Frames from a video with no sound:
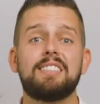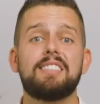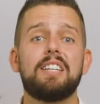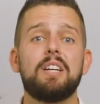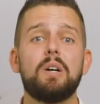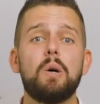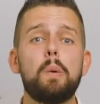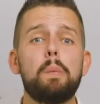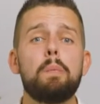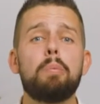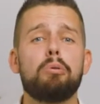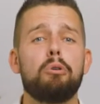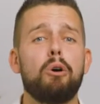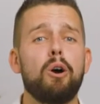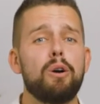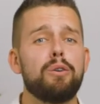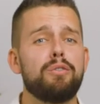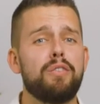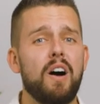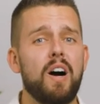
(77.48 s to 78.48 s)
until
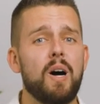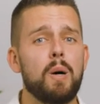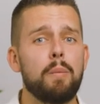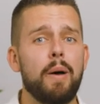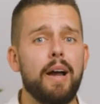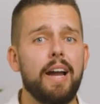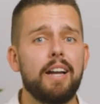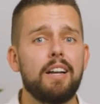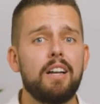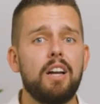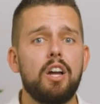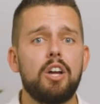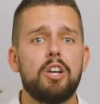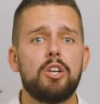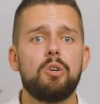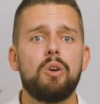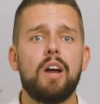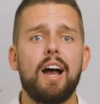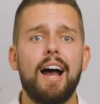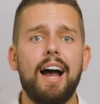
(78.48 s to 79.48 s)
ProfileMate,
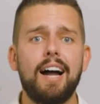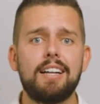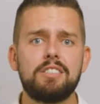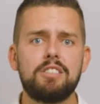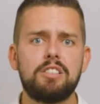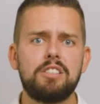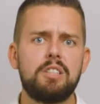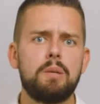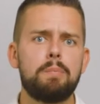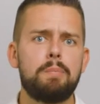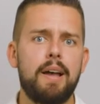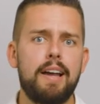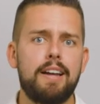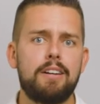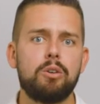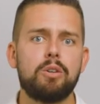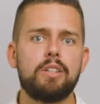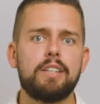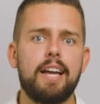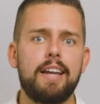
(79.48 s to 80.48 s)
you had to
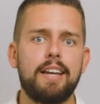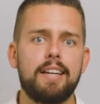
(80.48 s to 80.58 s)
depend on